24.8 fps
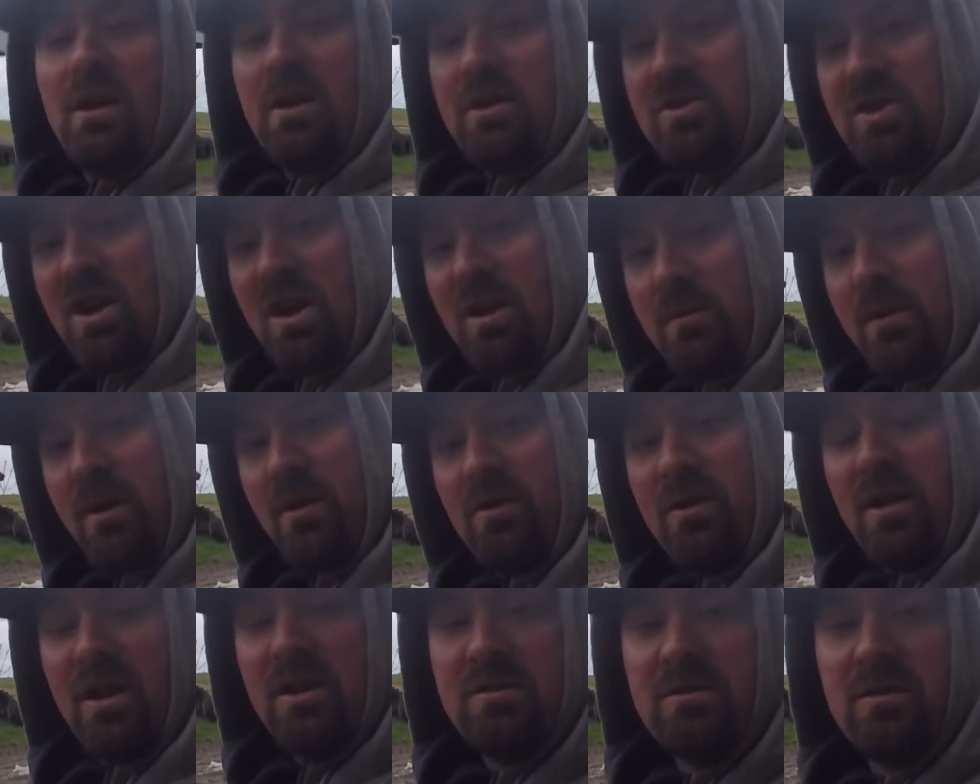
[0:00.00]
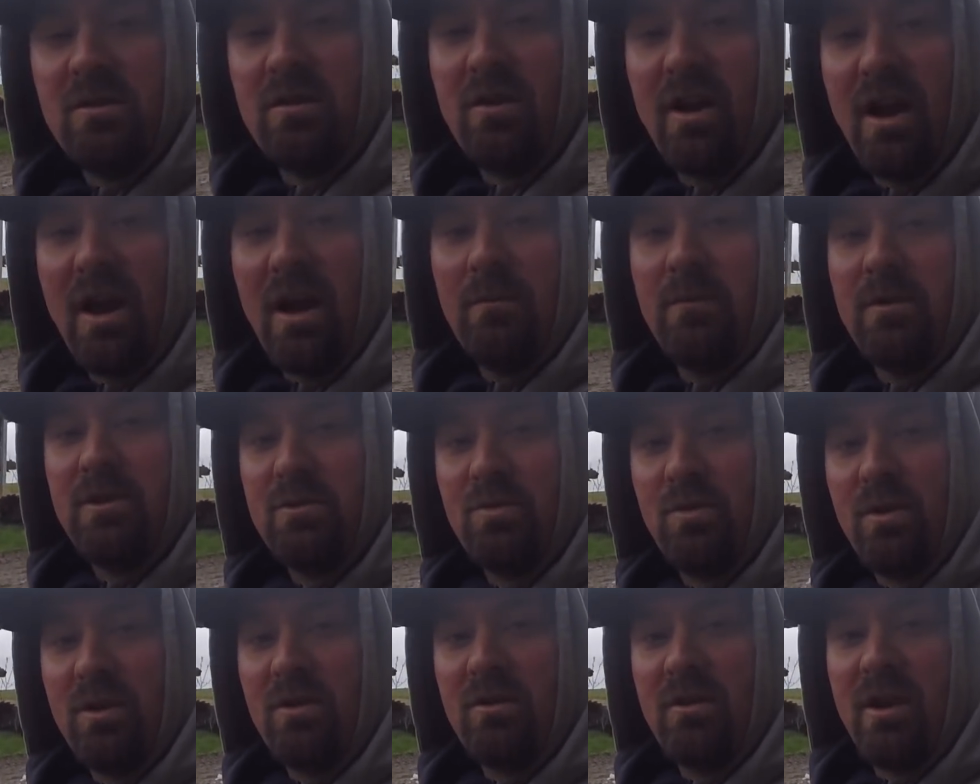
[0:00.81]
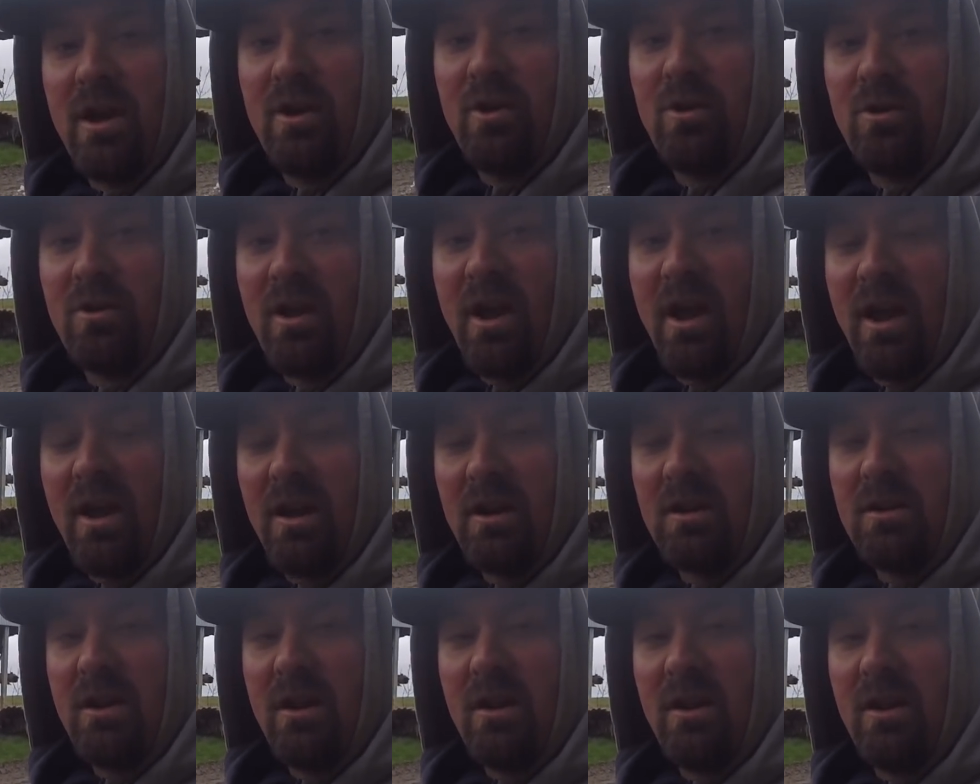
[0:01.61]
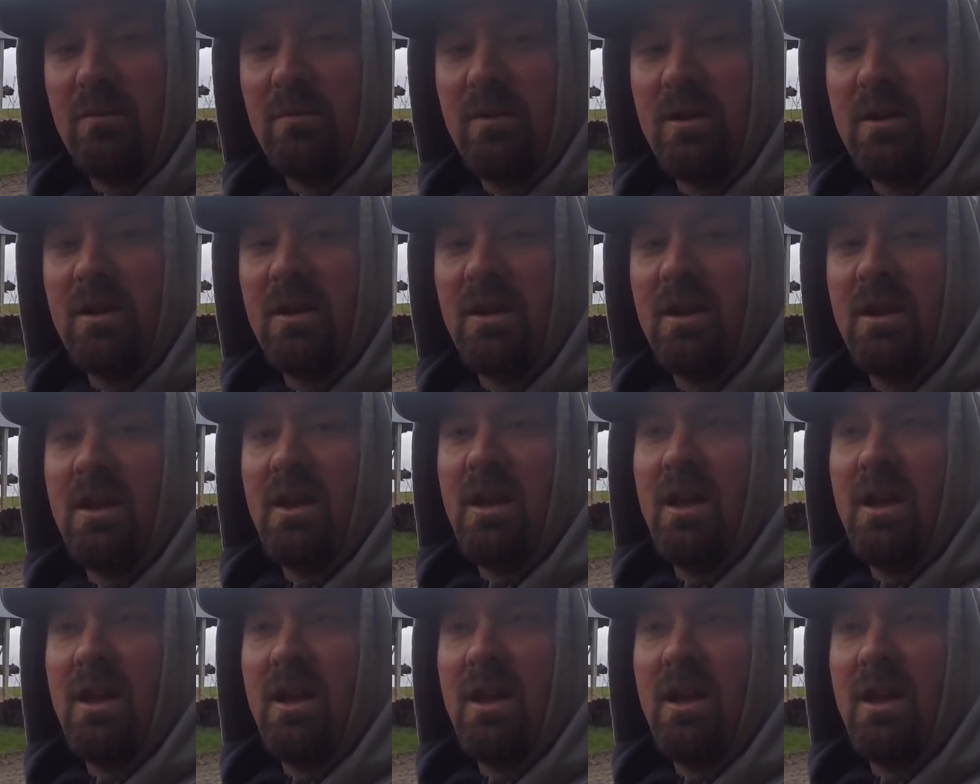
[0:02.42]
Check me out on Instagram and Twitter at Organic Dairyman.